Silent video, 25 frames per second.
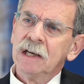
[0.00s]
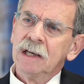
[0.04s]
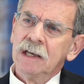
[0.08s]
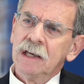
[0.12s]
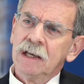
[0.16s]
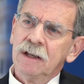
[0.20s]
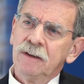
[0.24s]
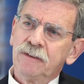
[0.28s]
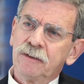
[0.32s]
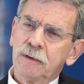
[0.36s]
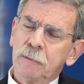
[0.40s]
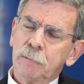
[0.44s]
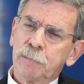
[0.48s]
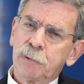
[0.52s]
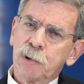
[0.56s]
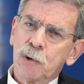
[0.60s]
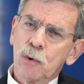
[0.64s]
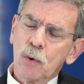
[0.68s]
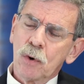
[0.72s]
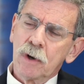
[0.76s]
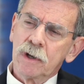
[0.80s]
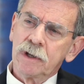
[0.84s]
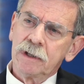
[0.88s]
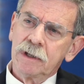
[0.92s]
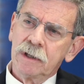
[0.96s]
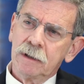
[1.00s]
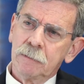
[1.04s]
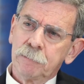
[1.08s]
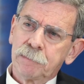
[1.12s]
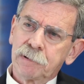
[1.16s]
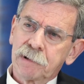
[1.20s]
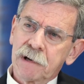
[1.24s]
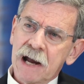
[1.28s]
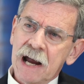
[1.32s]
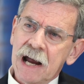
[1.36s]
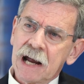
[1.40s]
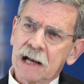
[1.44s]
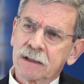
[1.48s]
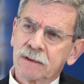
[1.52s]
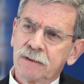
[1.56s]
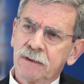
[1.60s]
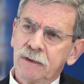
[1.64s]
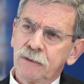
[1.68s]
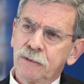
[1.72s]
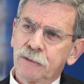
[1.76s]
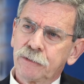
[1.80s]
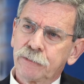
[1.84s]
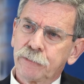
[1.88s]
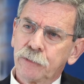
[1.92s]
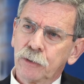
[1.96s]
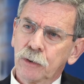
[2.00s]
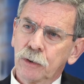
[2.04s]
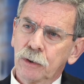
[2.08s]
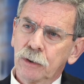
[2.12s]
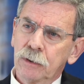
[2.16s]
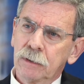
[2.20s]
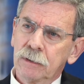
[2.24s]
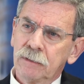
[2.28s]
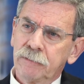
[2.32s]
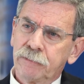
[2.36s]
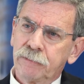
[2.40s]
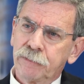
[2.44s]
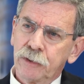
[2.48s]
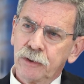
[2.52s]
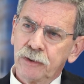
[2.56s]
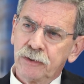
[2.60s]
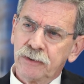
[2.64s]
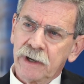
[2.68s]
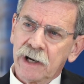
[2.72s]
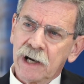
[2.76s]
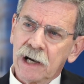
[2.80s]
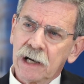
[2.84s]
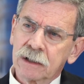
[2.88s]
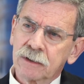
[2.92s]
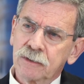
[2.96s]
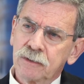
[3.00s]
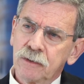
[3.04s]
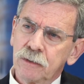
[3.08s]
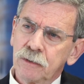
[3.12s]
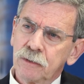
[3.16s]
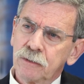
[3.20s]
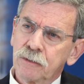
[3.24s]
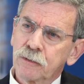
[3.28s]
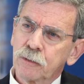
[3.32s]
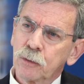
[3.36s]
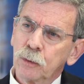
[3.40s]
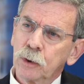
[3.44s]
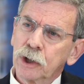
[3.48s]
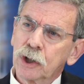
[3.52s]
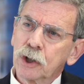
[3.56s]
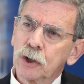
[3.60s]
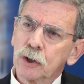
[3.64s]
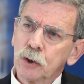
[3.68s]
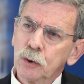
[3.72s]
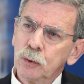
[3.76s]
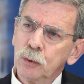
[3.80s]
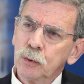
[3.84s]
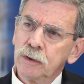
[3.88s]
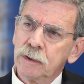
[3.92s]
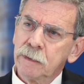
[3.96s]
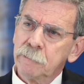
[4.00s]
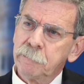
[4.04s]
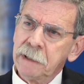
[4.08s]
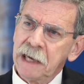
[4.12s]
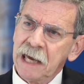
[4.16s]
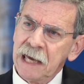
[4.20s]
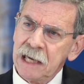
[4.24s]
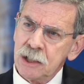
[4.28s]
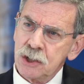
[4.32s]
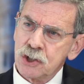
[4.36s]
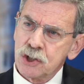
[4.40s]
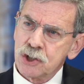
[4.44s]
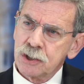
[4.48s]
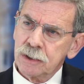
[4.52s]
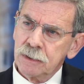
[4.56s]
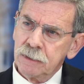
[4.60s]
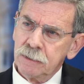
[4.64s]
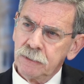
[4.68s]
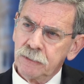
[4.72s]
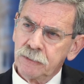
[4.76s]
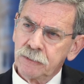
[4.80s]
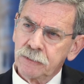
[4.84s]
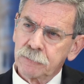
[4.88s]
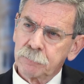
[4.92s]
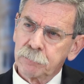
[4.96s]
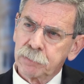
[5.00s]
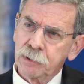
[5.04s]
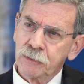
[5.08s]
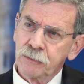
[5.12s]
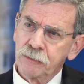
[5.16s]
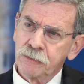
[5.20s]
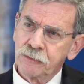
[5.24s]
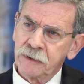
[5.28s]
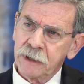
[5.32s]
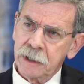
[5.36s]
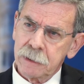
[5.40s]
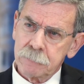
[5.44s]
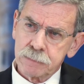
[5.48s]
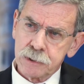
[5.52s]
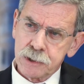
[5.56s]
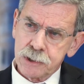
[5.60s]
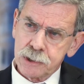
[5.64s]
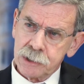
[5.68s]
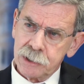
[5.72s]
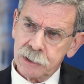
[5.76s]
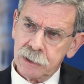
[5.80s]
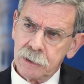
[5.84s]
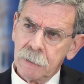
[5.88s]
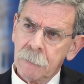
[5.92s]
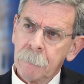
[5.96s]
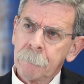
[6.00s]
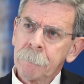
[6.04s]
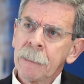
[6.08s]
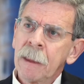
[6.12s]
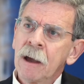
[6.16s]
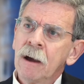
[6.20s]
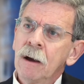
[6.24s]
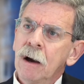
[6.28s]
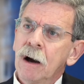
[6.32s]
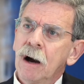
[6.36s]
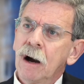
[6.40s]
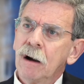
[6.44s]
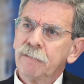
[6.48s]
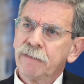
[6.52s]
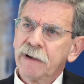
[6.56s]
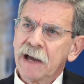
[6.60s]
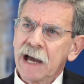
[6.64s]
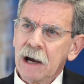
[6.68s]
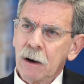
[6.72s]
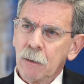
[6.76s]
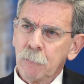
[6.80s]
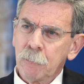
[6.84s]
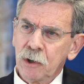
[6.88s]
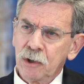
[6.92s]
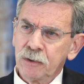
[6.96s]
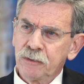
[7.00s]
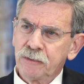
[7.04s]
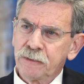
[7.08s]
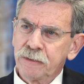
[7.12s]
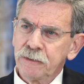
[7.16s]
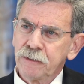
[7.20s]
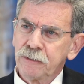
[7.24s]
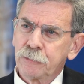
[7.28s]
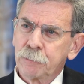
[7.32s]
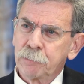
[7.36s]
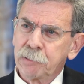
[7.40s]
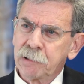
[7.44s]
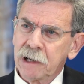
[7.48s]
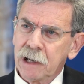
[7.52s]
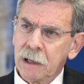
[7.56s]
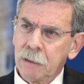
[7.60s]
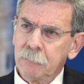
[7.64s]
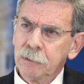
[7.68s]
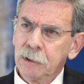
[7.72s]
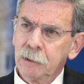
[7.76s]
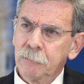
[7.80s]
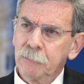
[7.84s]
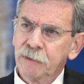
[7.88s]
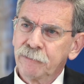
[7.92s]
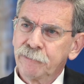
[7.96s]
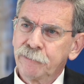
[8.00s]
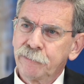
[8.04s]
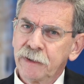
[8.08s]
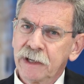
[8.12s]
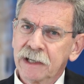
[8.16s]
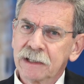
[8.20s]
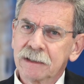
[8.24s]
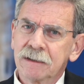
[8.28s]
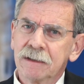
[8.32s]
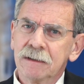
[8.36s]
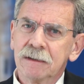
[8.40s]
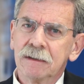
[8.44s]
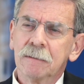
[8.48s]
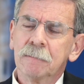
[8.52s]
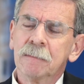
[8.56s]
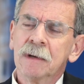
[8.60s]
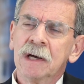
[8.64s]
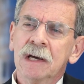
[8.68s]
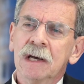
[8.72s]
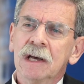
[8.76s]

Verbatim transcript: it's important in practice for, for doctors to include the patient's perception of how much this problem affected them.